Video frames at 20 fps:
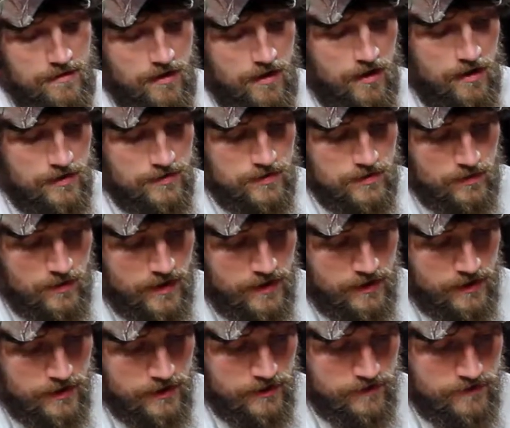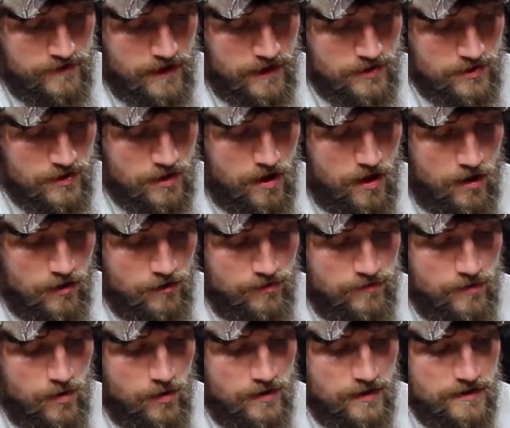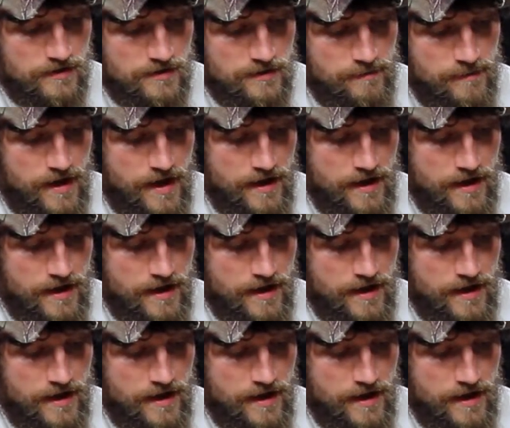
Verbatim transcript: also right here you've got your autofocus and